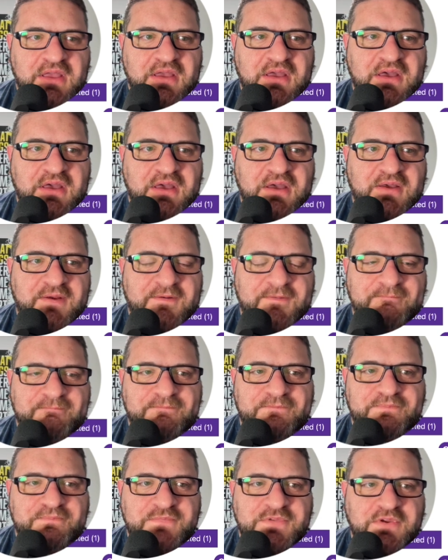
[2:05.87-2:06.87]

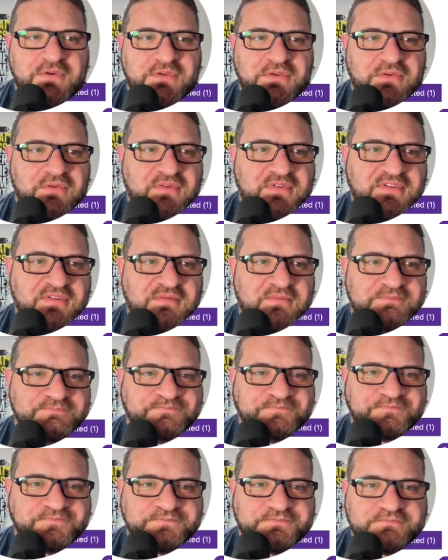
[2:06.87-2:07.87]
your use.
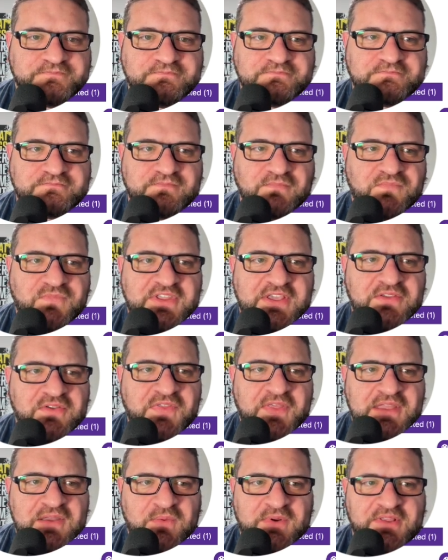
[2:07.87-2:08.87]
The other
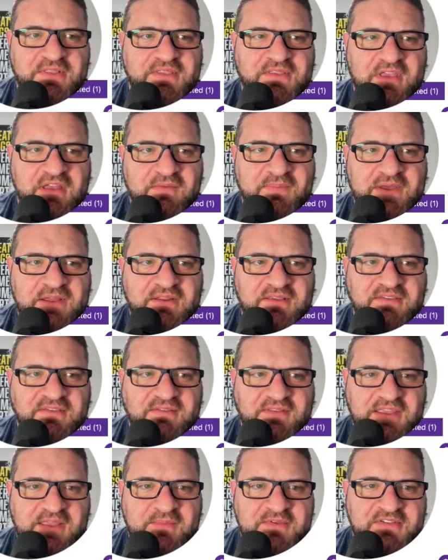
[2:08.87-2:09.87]
thing I wanted to talk about is
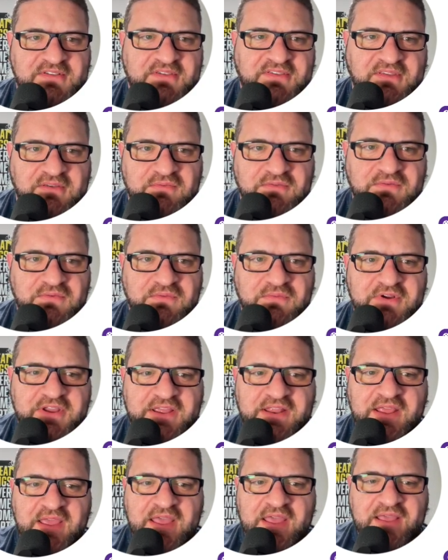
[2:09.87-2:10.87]
the image listicle tool,
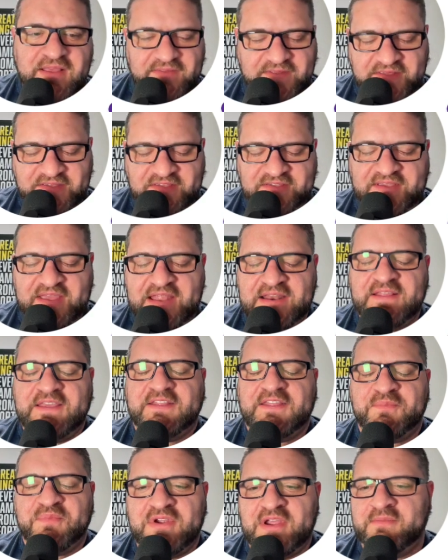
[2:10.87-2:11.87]
right? This is kind of
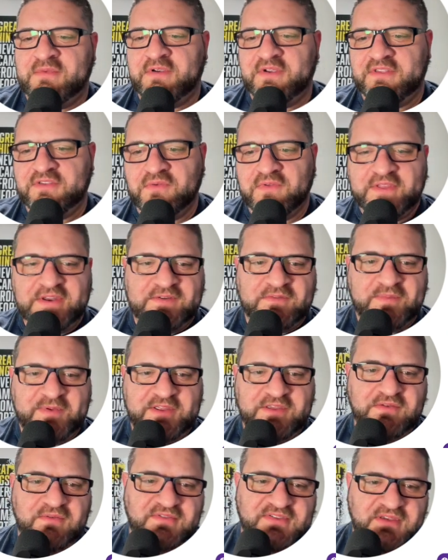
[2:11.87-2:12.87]
like the primary tool that
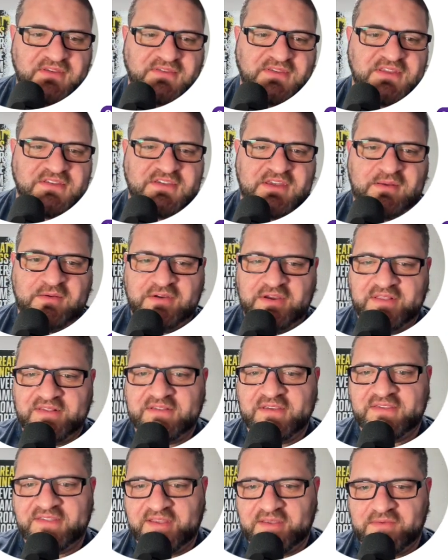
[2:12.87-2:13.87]
everybody uses. It generates
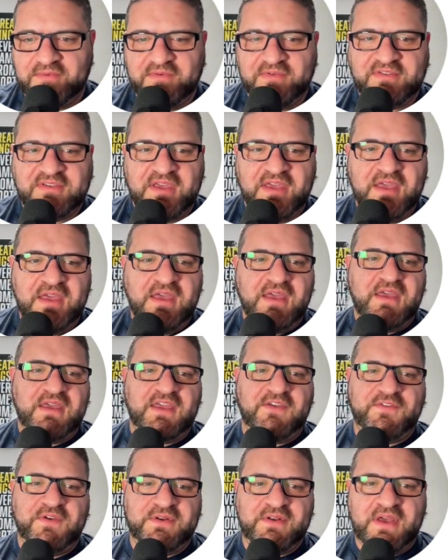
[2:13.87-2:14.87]
listicles.
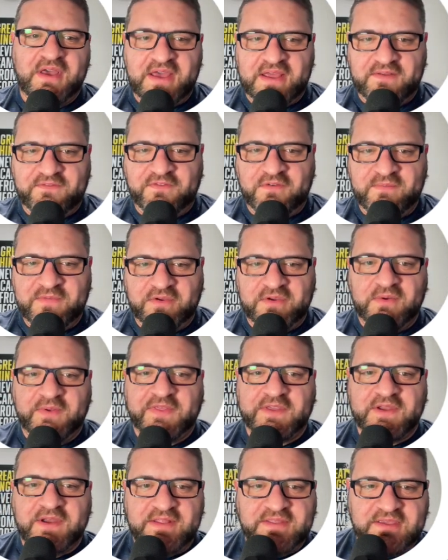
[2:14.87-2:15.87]
If you're not familiar
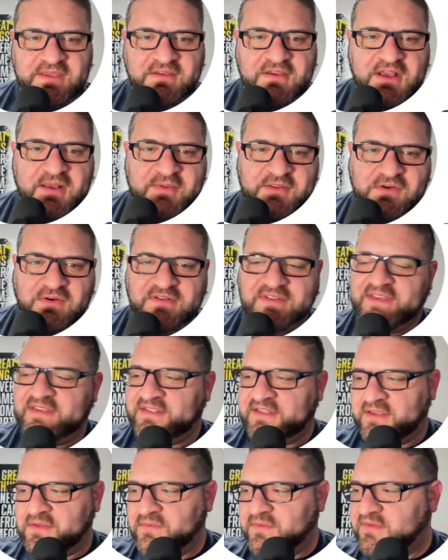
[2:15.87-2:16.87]
with Content Goblin or
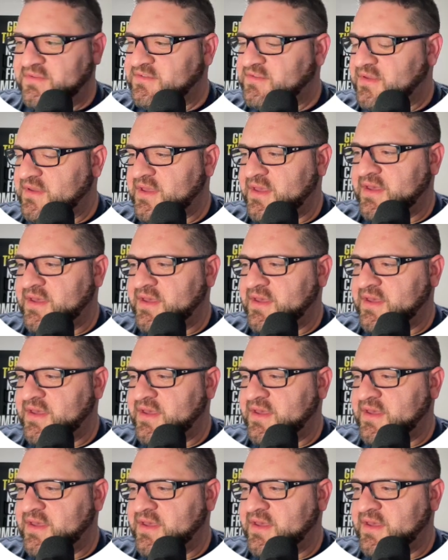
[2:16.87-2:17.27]
listicles,